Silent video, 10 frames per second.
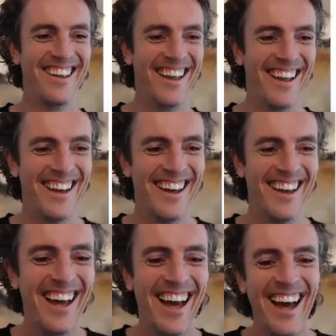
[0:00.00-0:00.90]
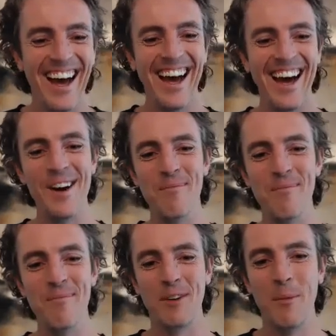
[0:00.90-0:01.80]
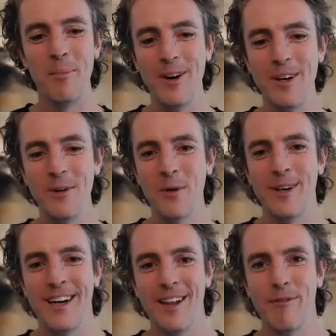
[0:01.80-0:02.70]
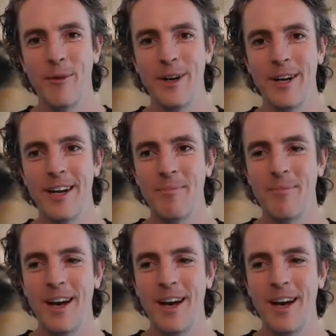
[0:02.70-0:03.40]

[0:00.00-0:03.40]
But I grew up here in Northern California,